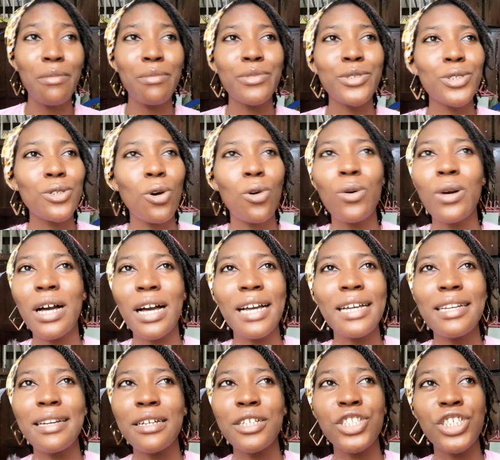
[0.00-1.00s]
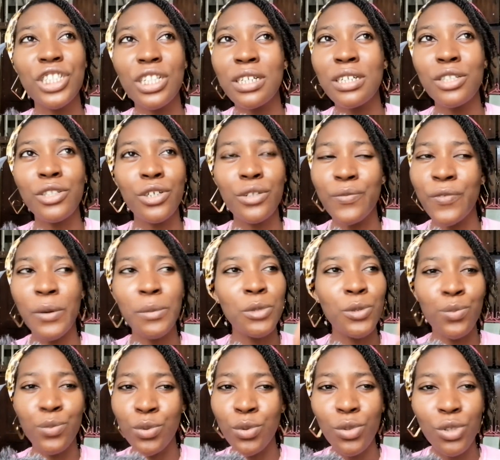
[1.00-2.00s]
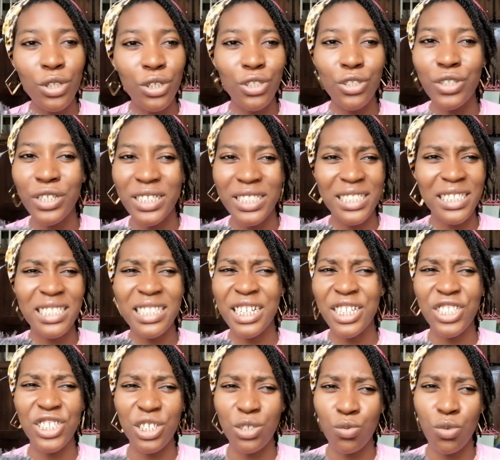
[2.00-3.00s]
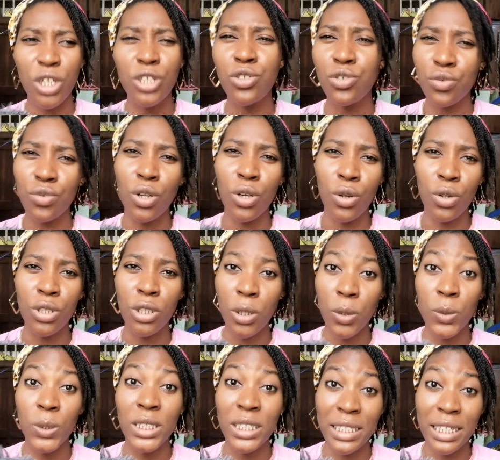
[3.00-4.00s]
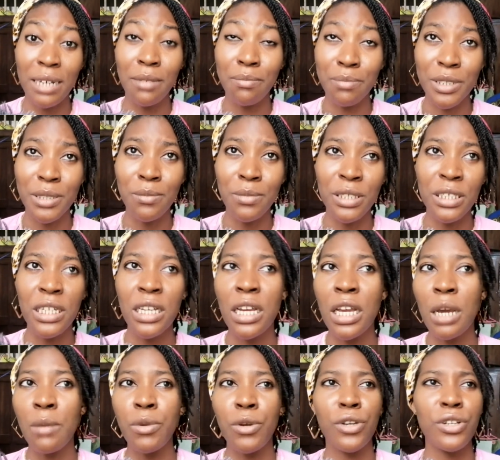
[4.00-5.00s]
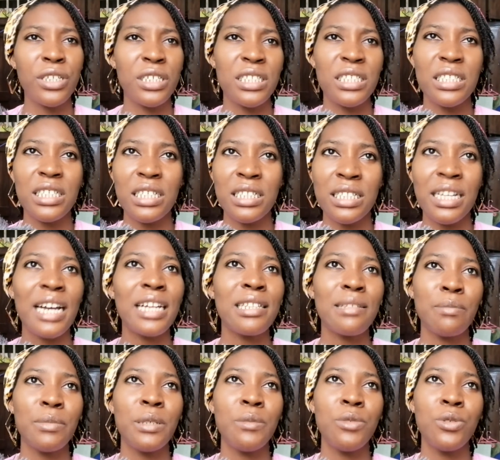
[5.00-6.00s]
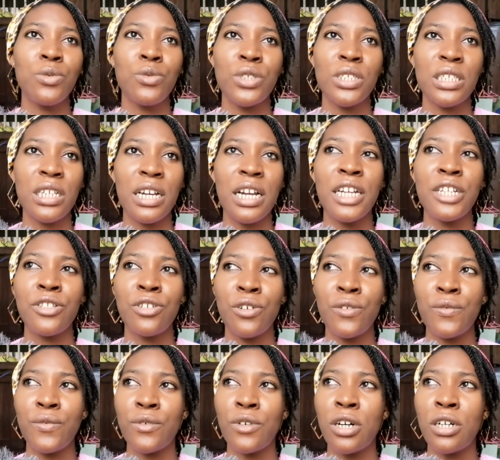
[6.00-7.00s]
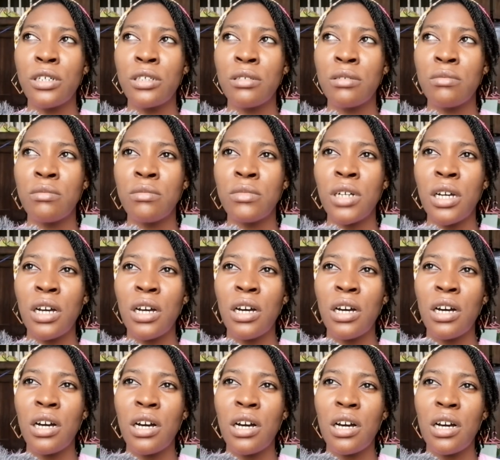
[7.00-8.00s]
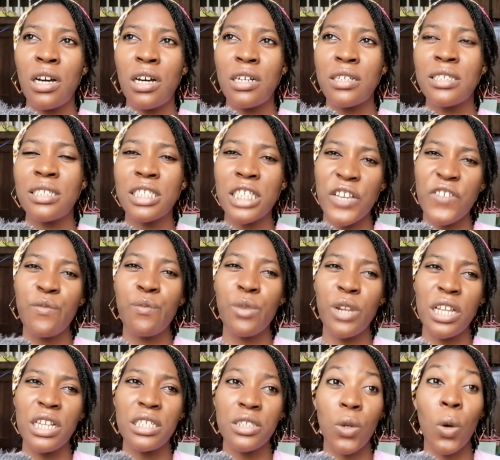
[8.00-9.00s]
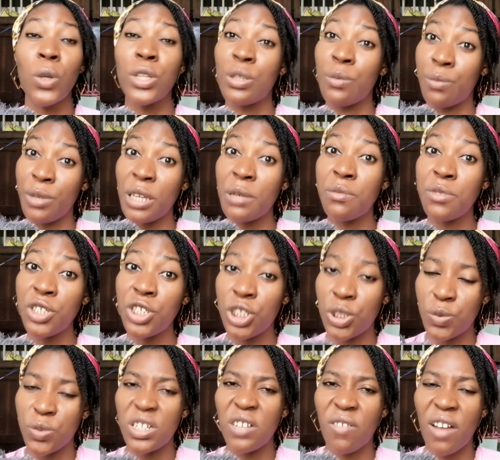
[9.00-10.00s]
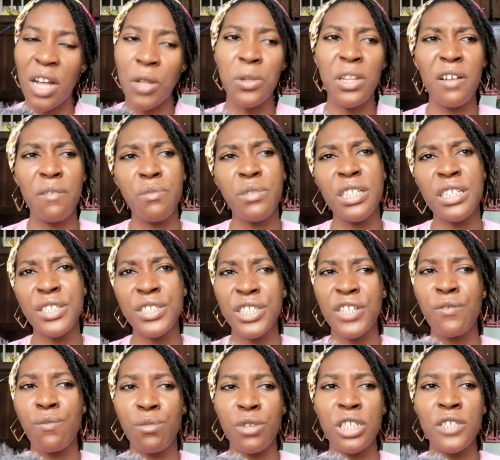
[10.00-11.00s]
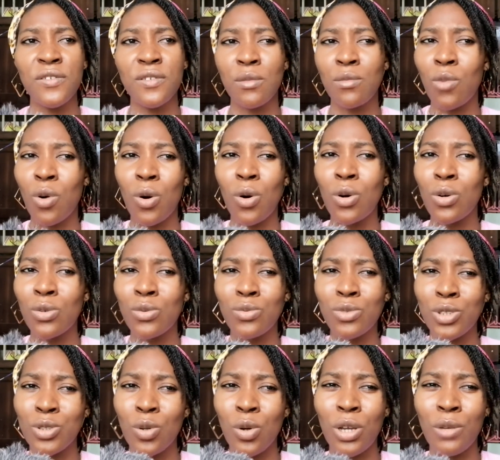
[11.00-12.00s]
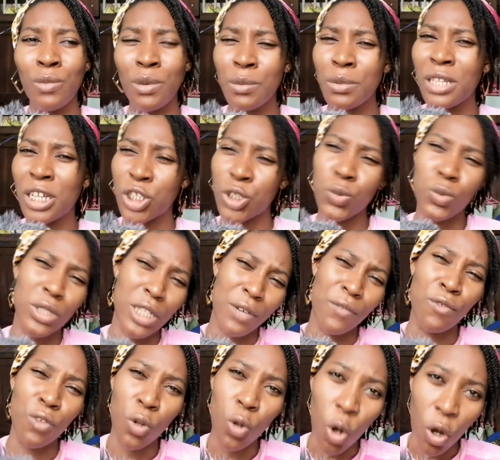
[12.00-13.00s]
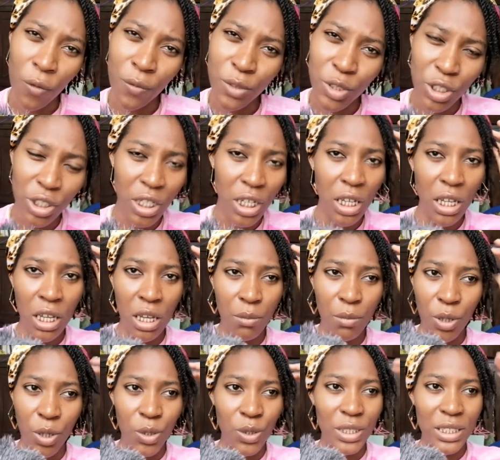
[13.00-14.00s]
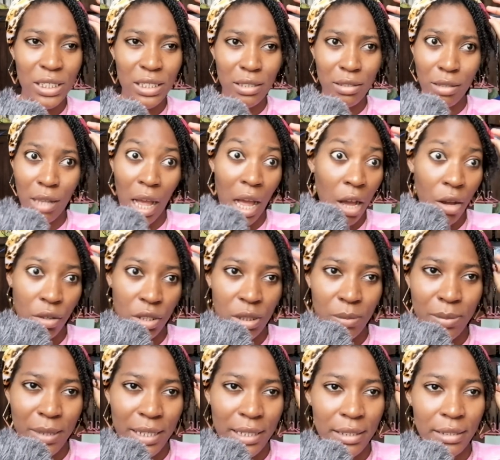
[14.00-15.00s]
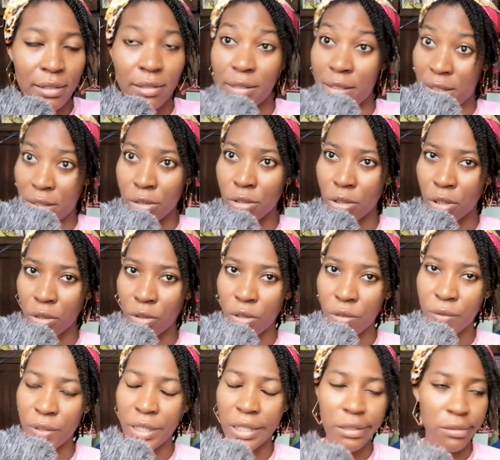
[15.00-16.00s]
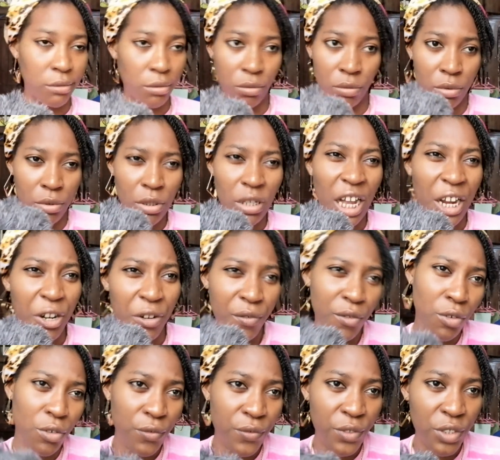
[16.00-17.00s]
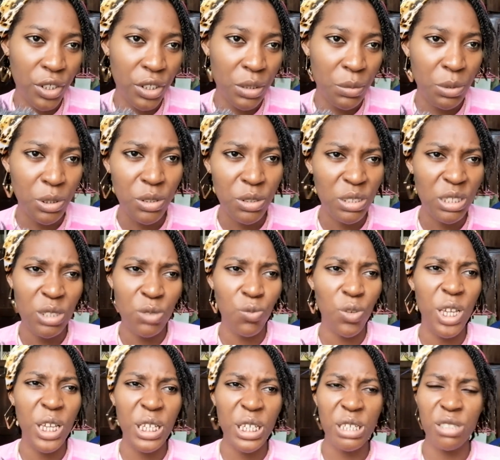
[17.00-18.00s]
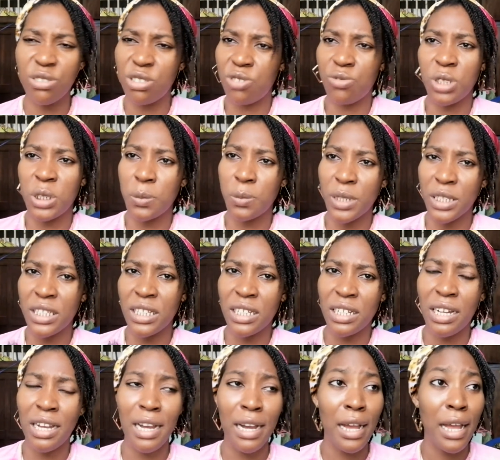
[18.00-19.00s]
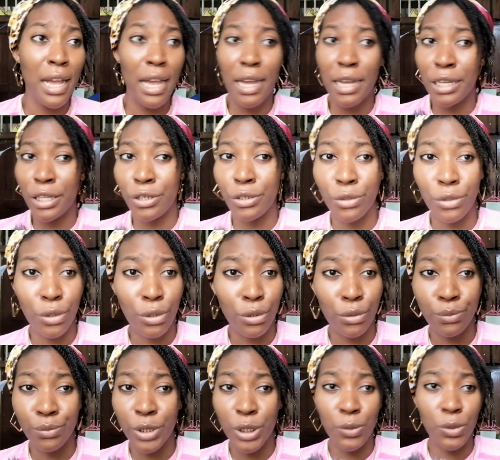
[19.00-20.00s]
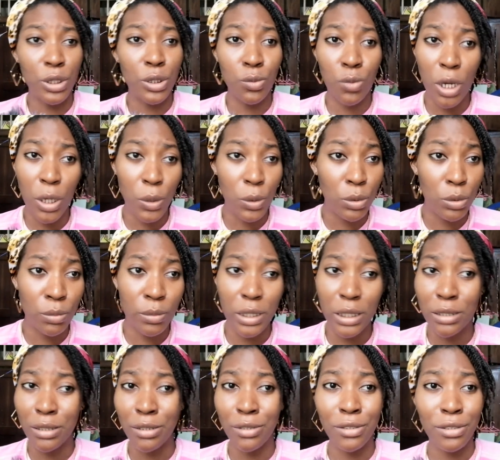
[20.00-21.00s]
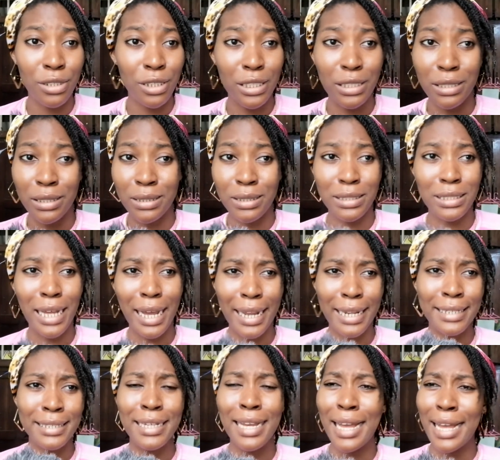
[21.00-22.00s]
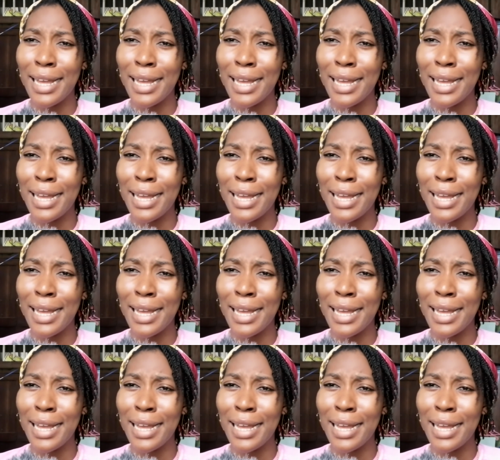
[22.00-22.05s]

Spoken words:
So she, from the book, you can see that she went through a lot losing that baby, because that baby was kind of a safe place, or the baby she would have had would have been a safe place from all, a baby that she would have loved, because her husband did not love her. It was kind of obvious because the way he disrespected her, being with one woman and another in her side,